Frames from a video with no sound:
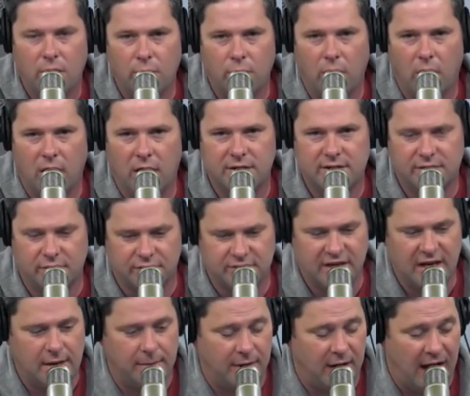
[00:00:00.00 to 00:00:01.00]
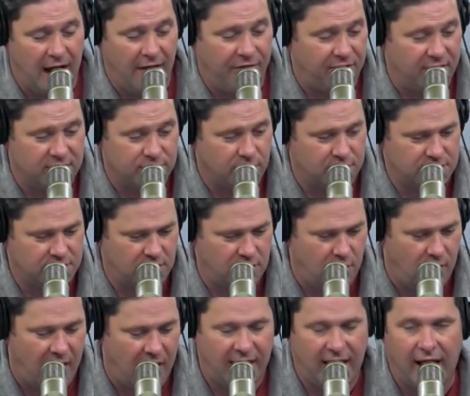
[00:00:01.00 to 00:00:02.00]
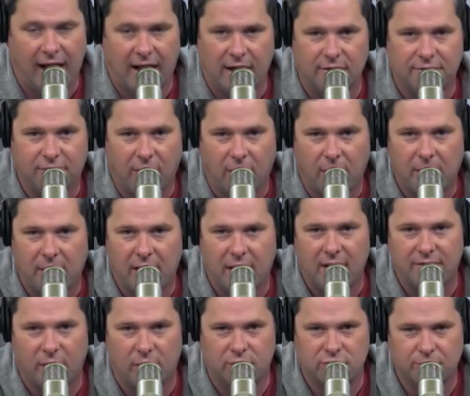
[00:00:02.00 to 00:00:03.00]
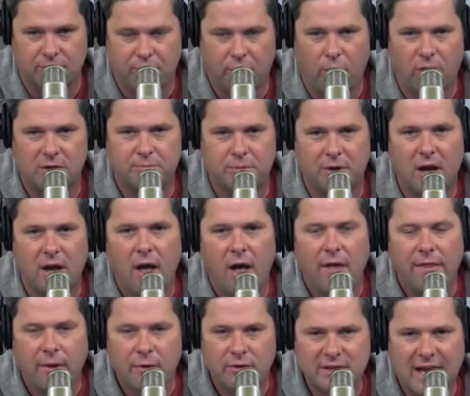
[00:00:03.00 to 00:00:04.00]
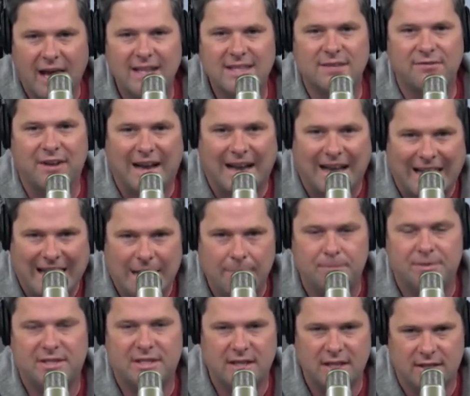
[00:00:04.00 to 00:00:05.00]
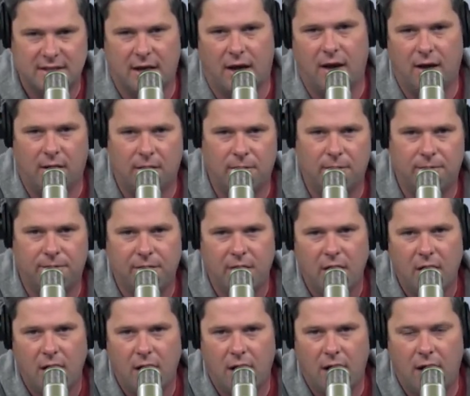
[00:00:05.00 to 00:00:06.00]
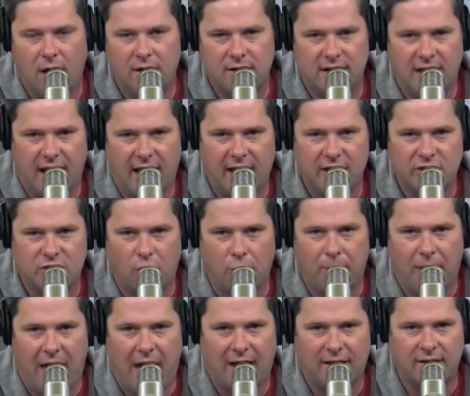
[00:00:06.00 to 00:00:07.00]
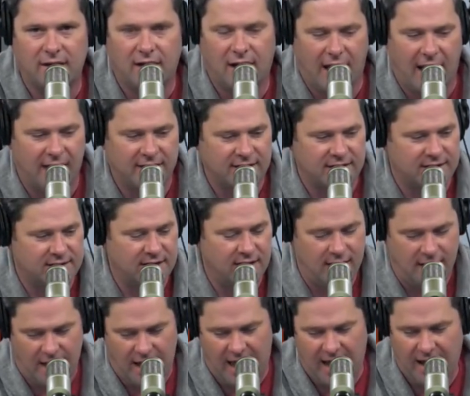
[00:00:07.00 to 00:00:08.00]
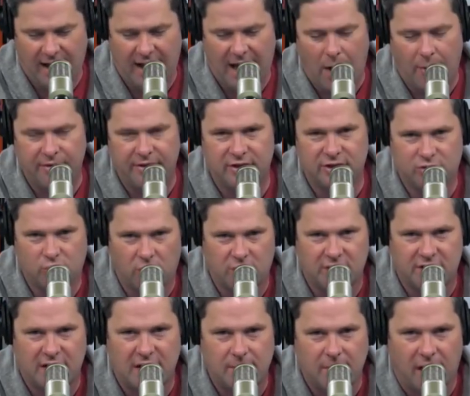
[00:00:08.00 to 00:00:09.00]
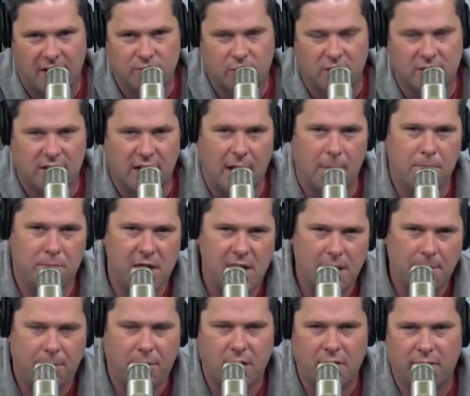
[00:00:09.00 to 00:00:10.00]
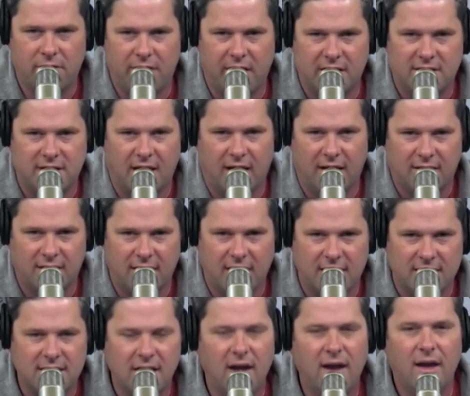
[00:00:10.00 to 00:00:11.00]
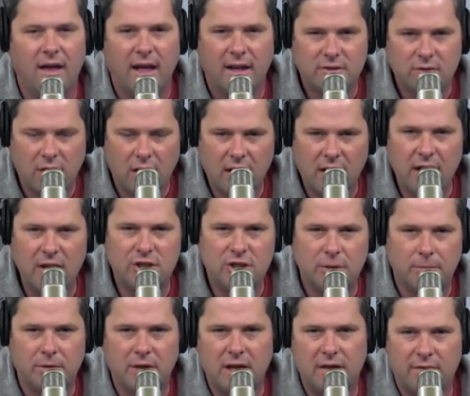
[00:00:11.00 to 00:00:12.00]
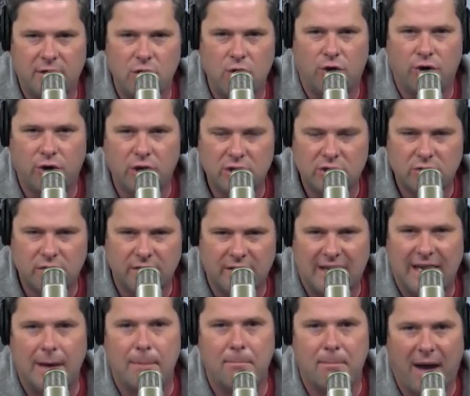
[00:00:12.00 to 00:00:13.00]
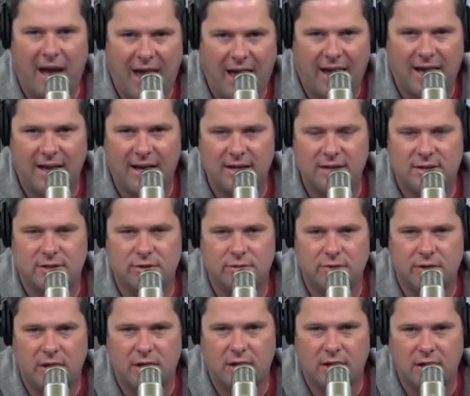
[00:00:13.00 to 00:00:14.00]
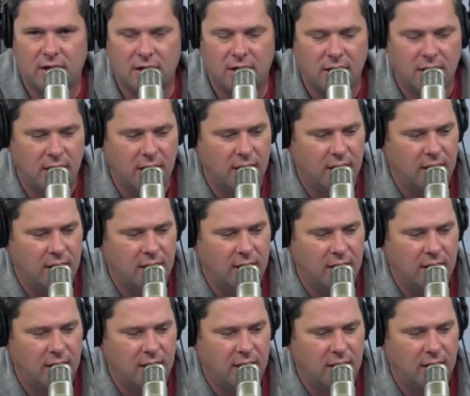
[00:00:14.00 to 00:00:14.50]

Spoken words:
who still see him in Athens, which, I can't confirm any of those reports, but those kinds of glimpses of Deangelo back in the Classic City, hanging out with his Georgia teammates once again, being a part of events like this, sort of leads you to believe that you could sort of get back into the